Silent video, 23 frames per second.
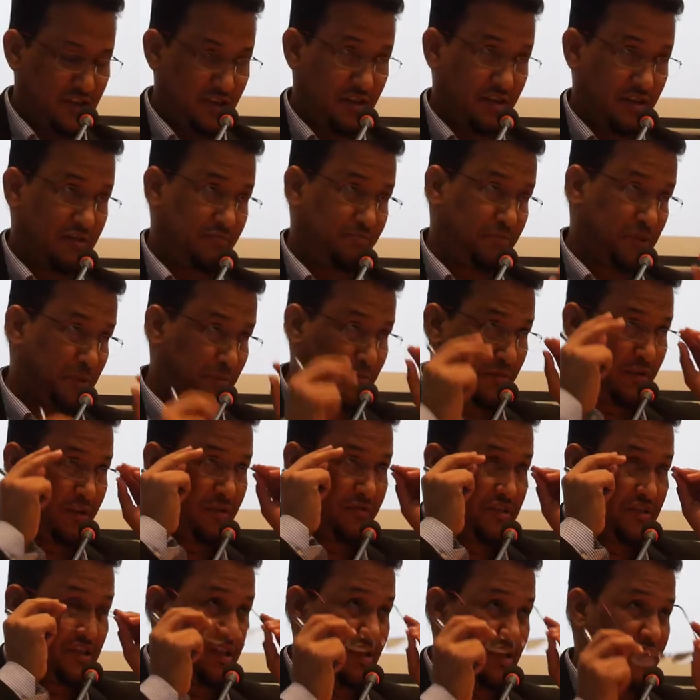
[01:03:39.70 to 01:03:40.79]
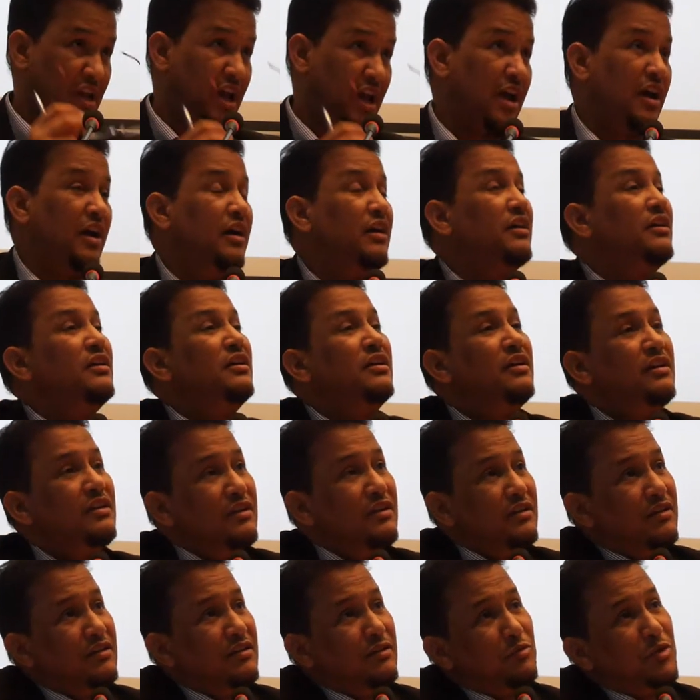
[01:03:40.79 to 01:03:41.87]
of people of Sina,
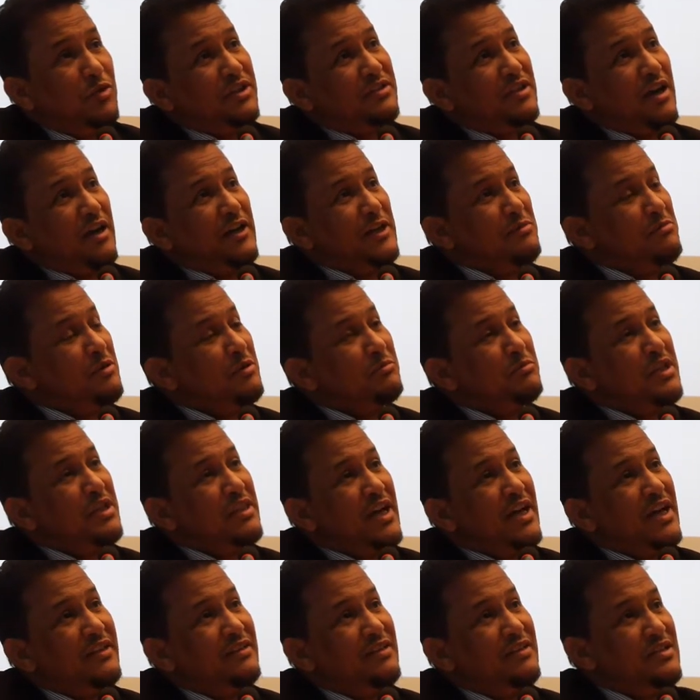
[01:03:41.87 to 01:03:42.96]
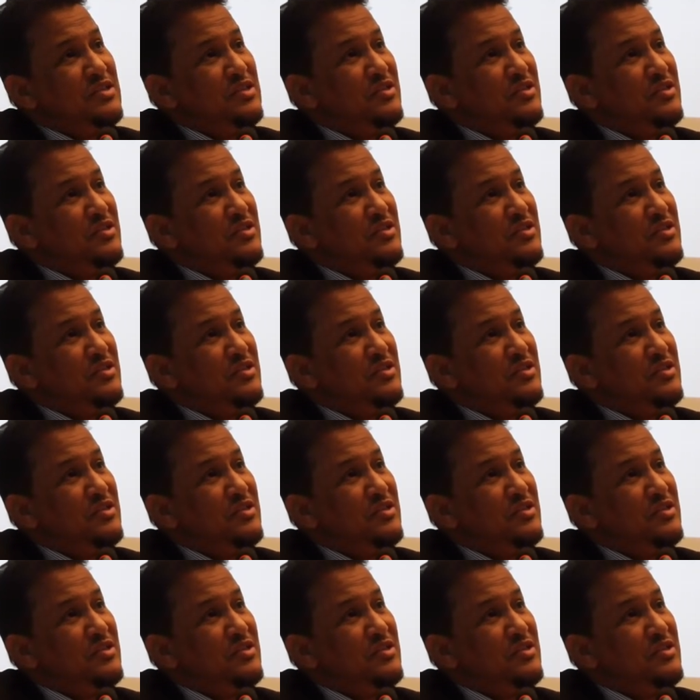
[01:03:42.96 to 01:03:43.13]
what I remember that this